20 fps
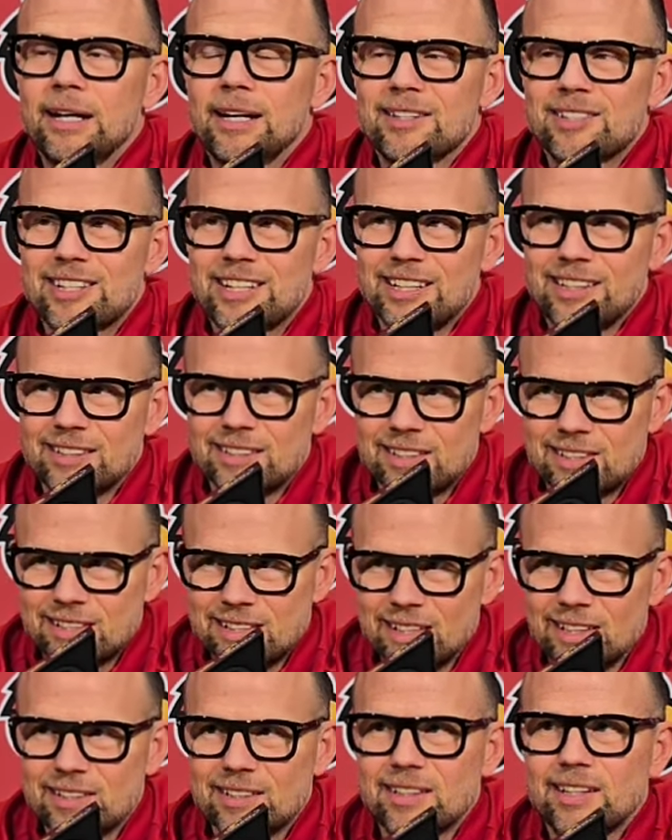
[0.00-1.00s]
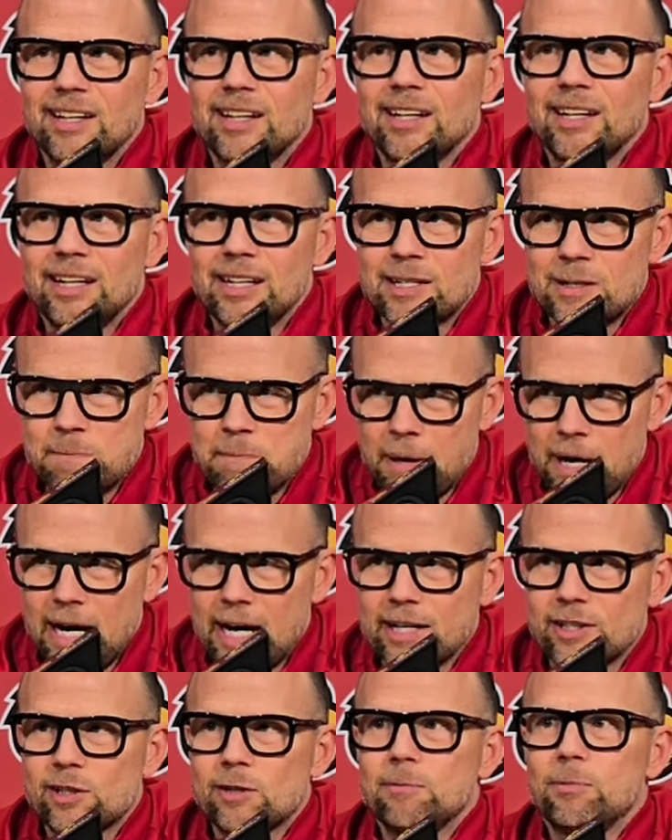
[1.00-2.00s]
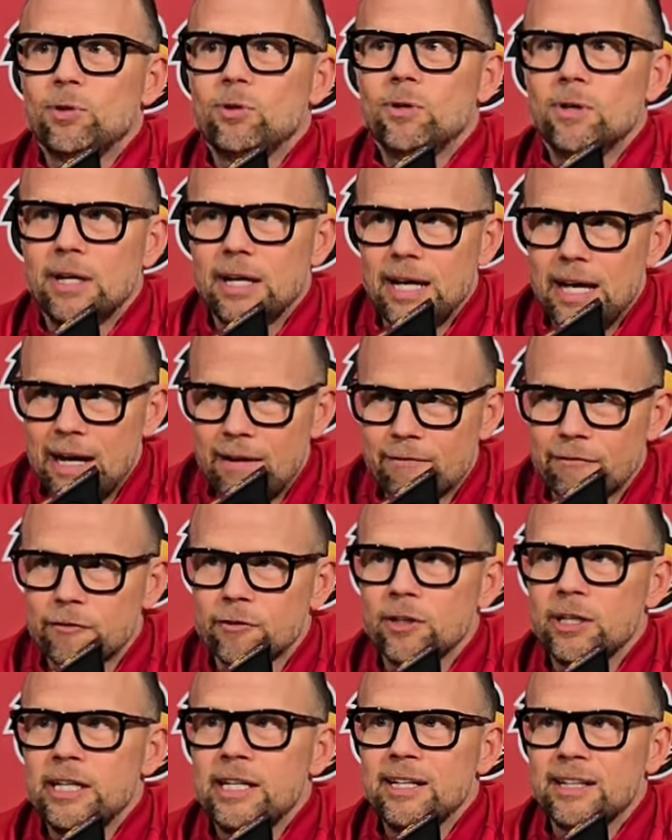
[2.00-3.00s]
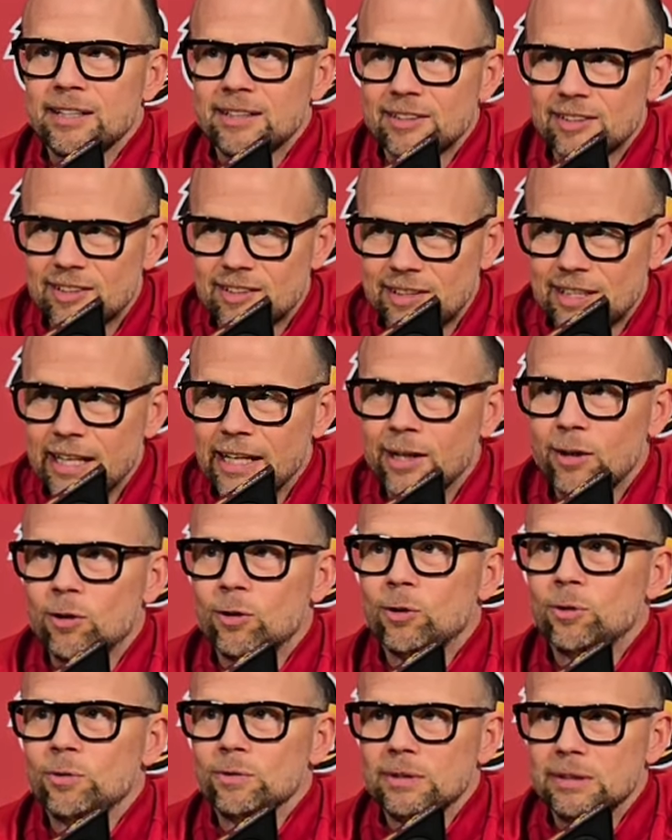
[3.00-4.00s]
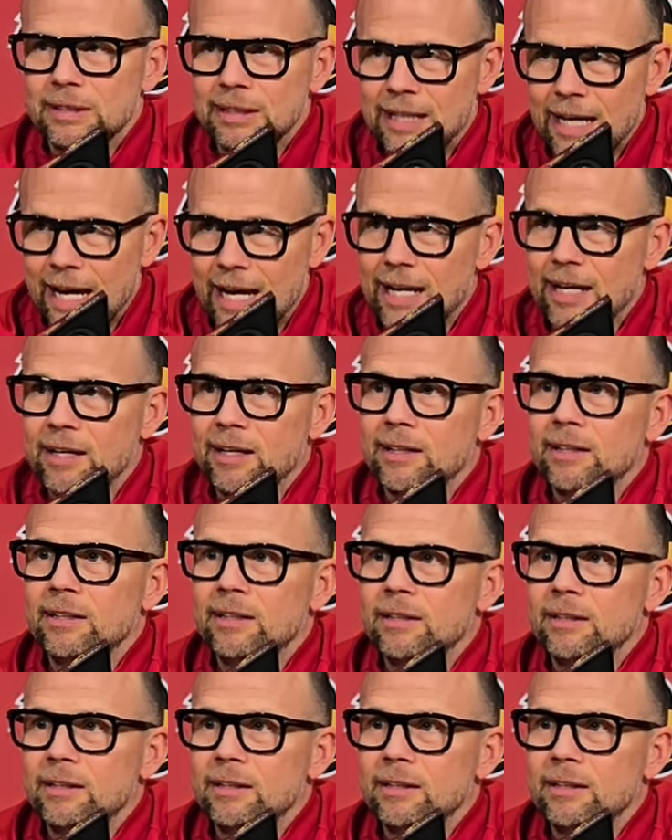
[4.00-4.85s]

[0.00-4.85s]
as consistent as possible every single day.